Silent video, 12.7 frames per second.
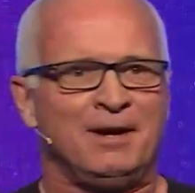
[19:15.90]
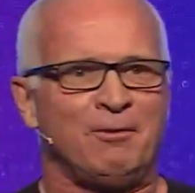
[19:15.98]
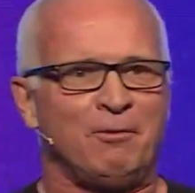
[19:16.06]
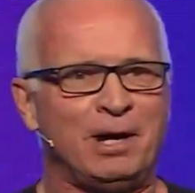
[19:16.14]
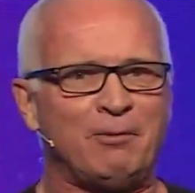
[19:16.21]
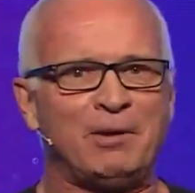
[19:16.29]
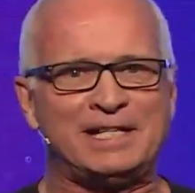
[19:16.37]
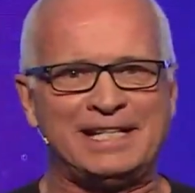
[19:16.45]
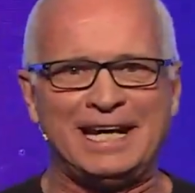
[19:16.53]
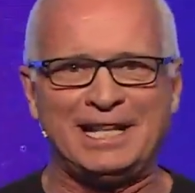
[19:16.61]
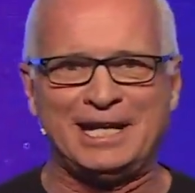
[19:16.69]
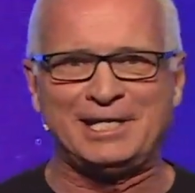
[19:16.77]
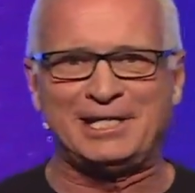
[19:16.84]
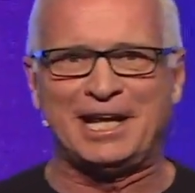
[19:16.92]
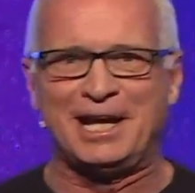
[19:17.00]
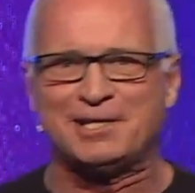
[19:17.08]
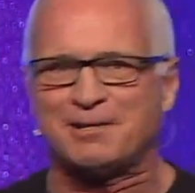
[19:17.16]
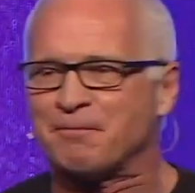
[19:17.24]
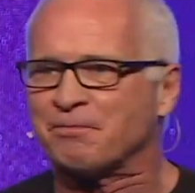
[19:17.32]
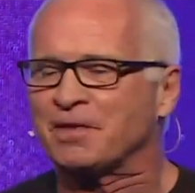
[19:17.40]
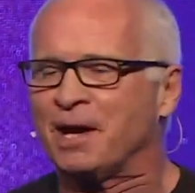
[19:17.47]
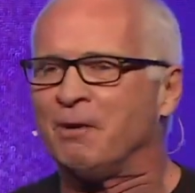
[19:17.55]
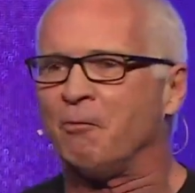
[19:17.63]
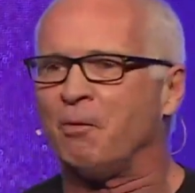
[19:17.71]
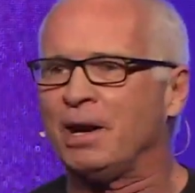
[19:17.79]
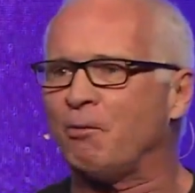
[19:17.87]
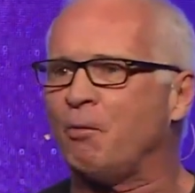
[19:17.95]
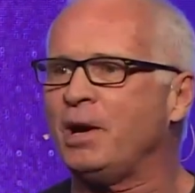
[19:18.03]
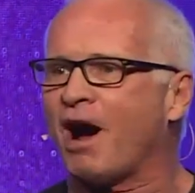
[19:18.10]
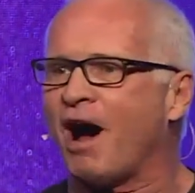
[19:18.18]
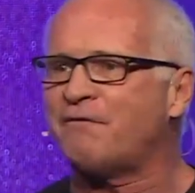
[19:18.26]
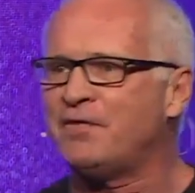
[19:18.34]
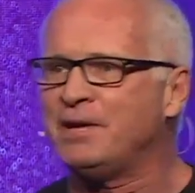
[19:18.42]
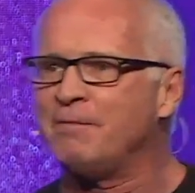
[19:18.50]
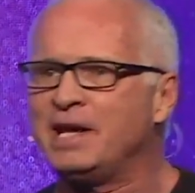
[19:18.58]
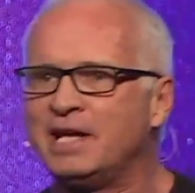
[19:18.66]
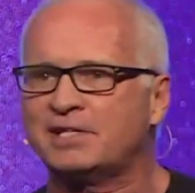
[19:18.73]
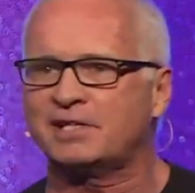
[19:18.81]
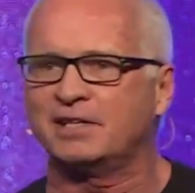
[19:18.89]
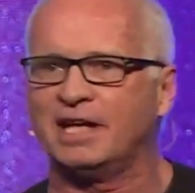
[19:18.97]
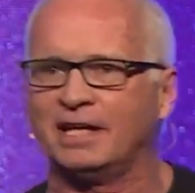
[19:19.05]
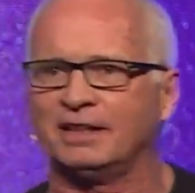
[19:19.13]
We see these things. We often miss that